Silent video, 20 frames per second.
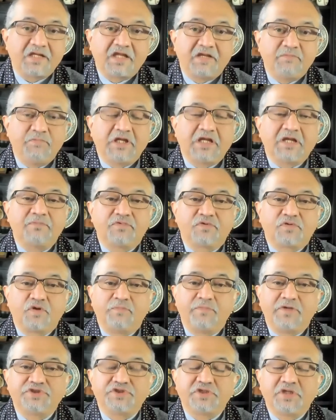can become so
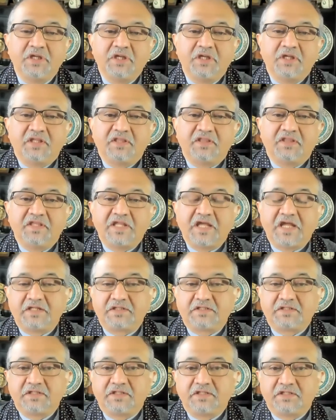much that
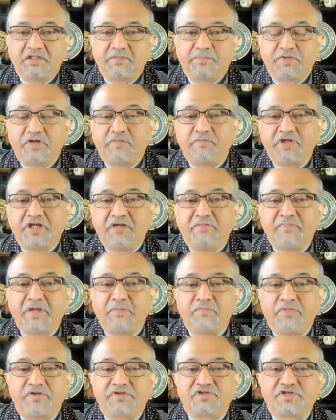the permanent
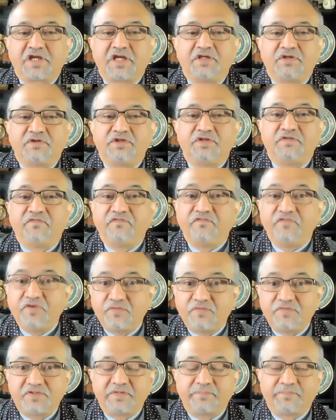members try to
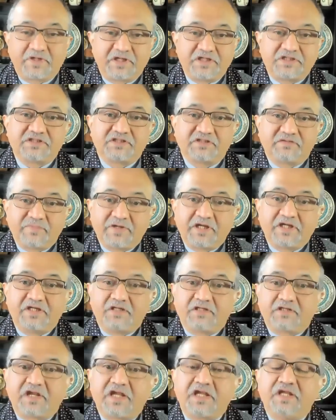diffuse the pressure by
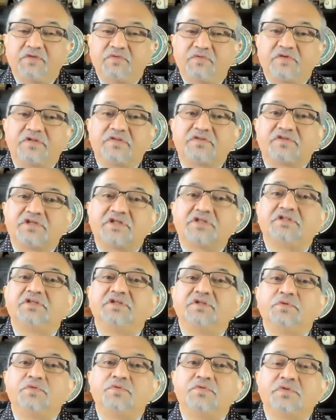trying to restrict the
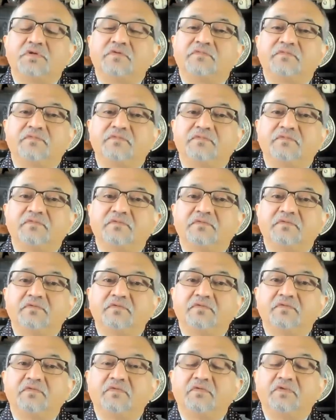use of
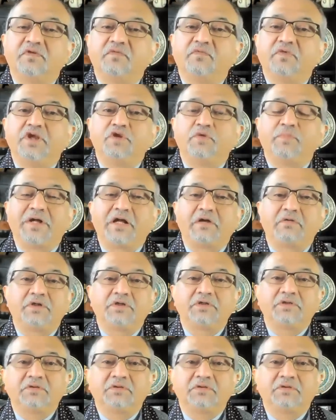the veto power?